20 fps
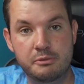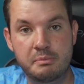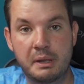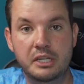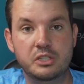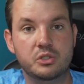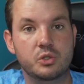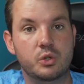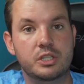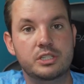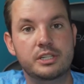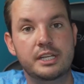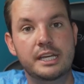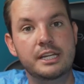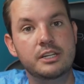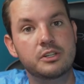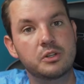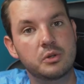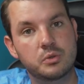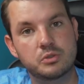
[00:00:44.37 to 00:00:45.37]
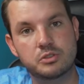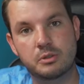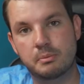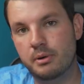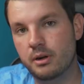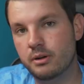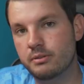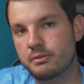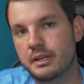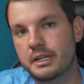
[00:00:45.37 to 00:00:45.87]
make sure the skin tones are
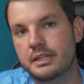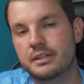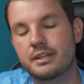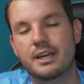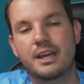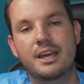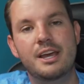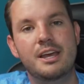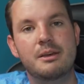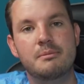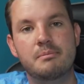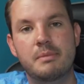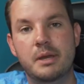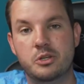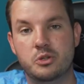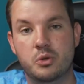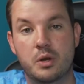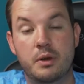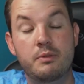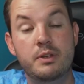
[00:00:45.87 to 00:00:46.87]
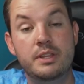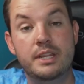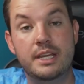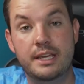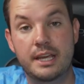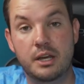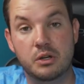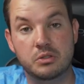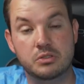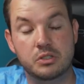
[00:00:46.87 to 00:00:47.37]
perfect, make sure
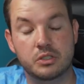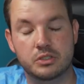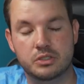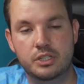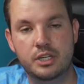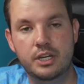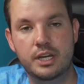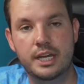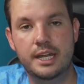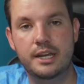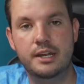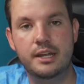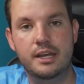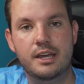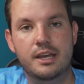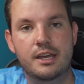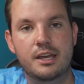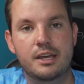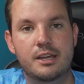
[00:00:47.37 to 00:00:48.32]
everything else looks good,